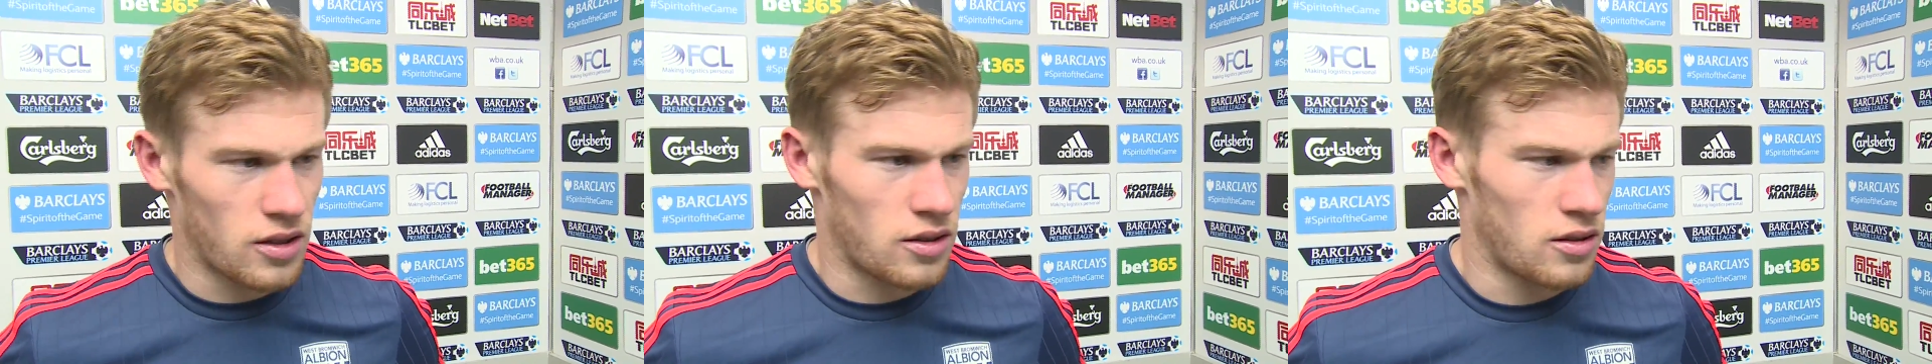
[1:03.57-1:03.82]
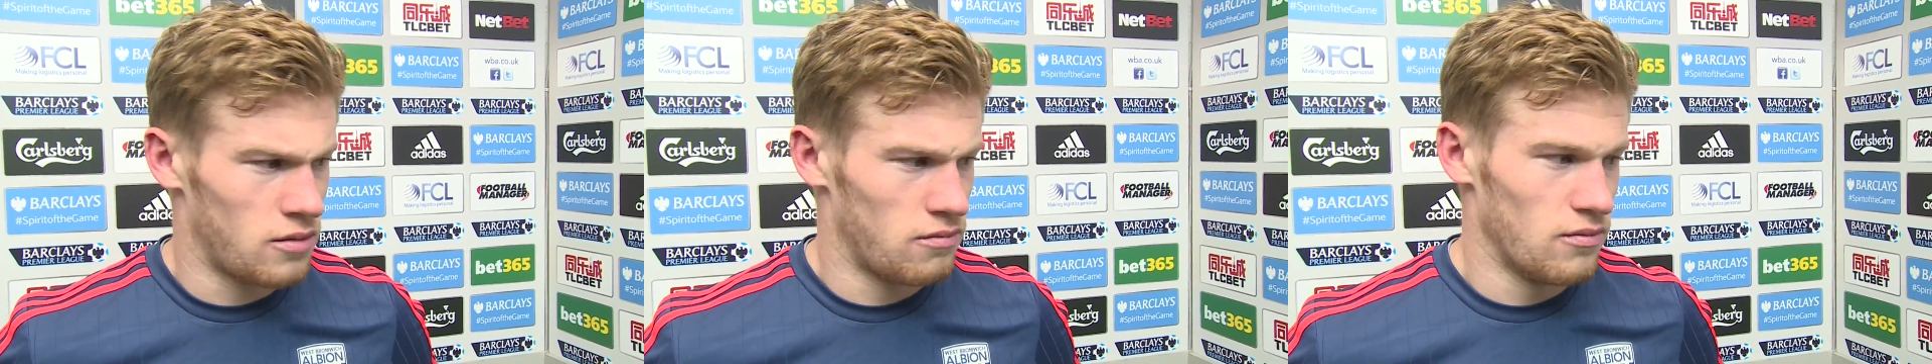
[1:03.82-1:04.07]
and
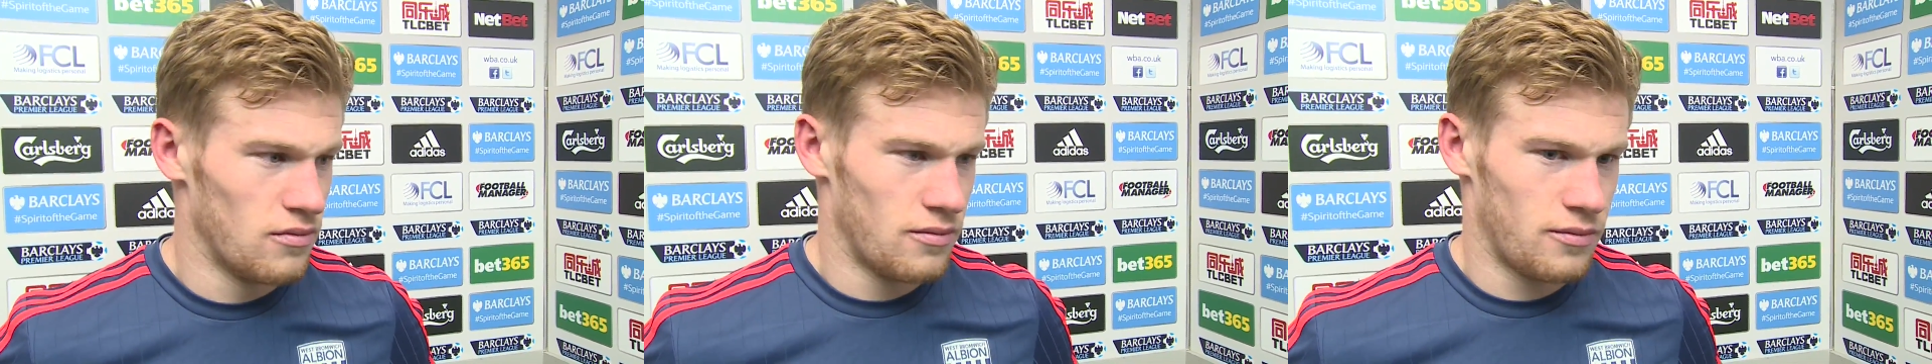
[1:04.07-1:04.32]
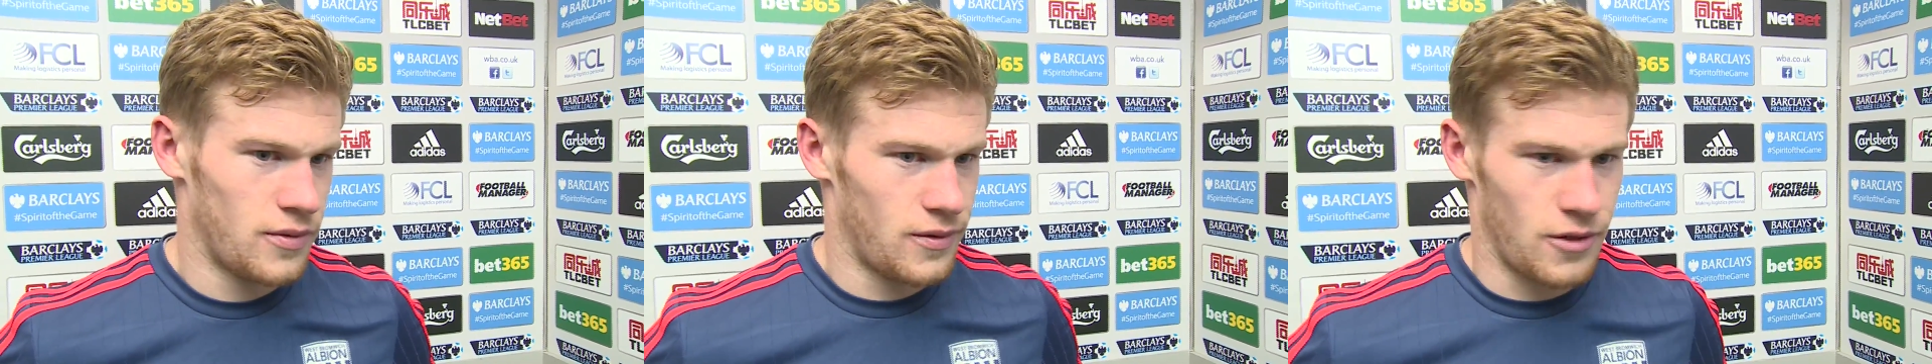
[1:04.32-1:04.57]

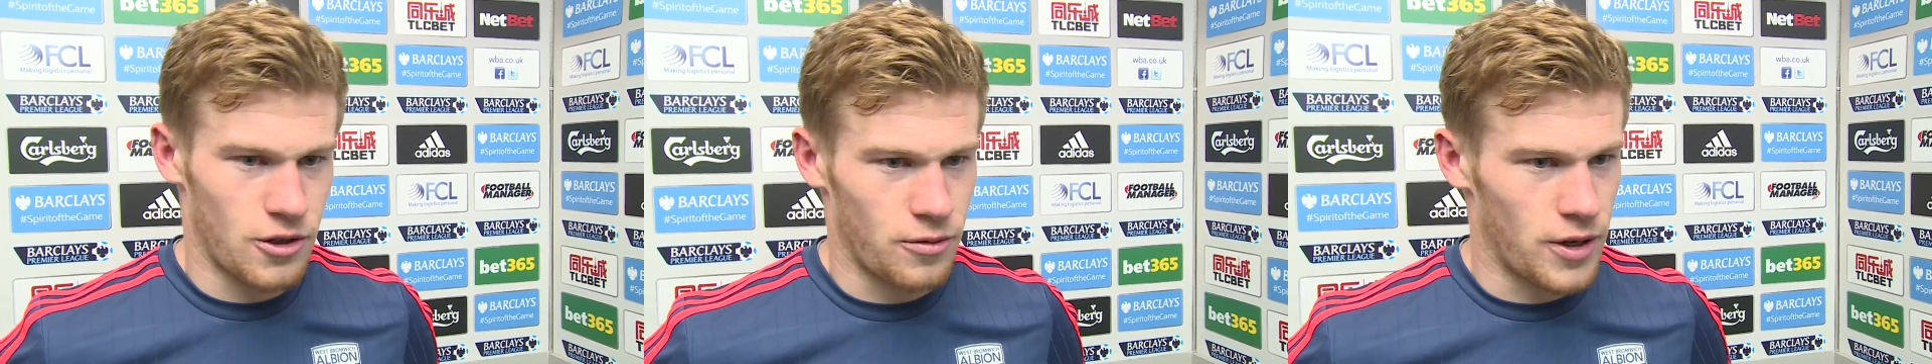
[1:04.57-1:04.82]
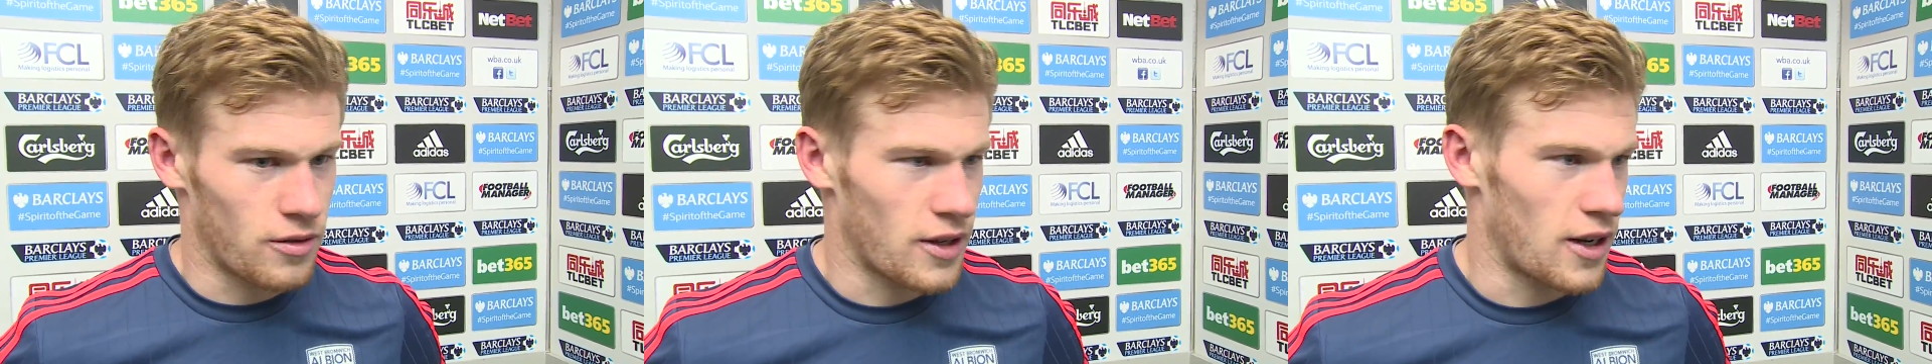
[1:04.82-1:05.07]
look,
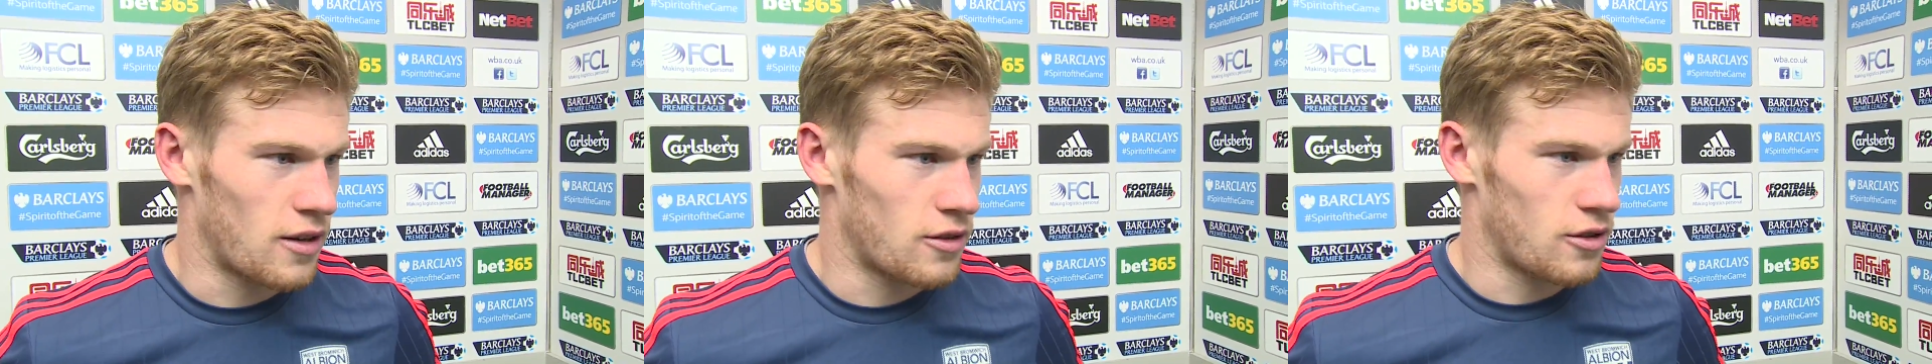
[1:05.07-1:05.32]
we don't care.